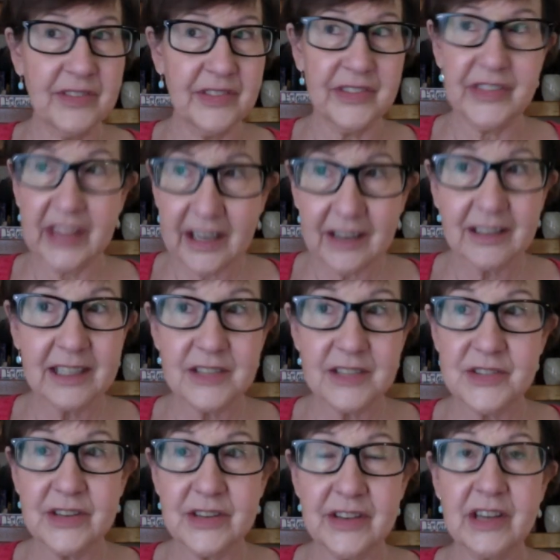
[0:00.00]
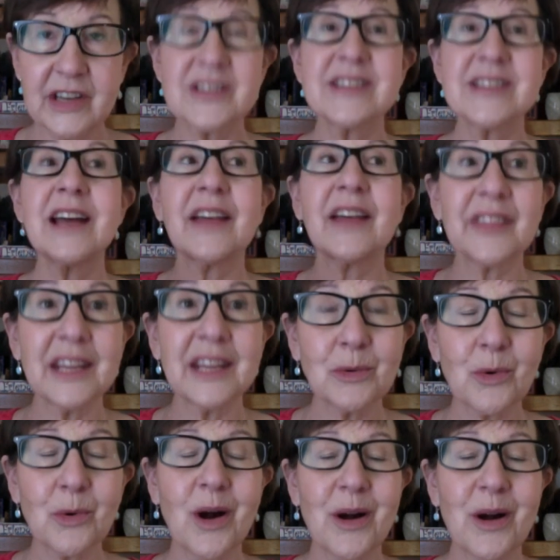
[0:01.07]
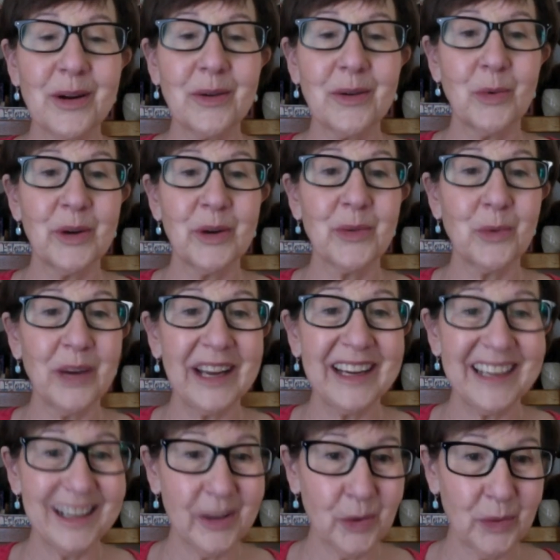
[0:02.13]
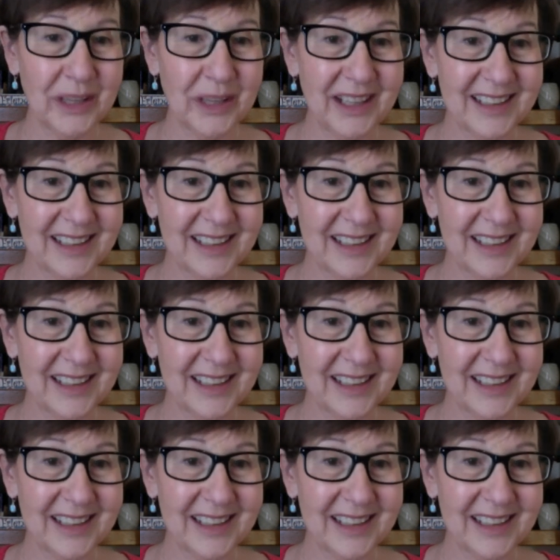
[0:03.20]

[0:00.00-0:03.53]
There's nothing wrong with waiting a week.